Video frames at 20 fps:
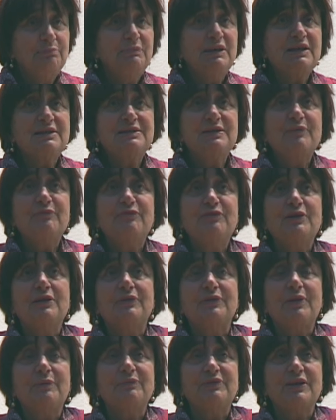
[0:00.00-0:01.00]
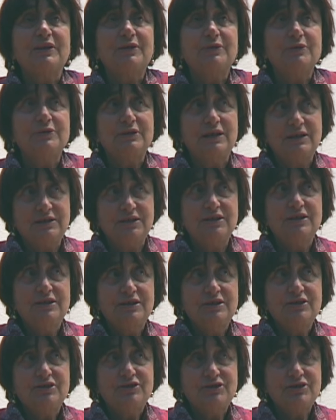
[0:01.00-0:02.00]
makes them feel something good, and
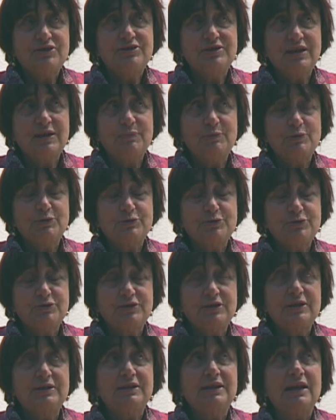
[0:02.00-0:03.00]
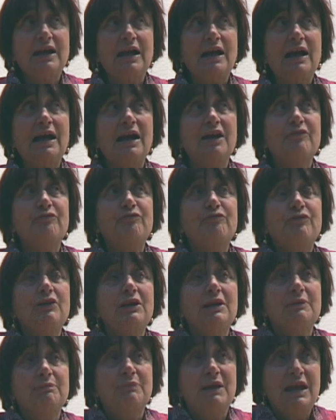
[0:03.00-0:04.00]
she's able to say, I
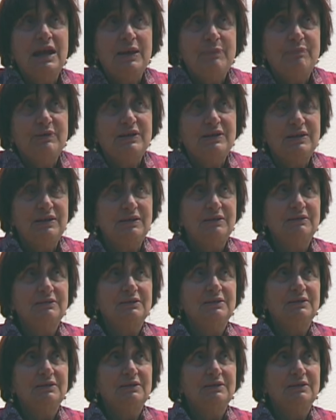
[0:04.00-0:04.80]
feel, maybe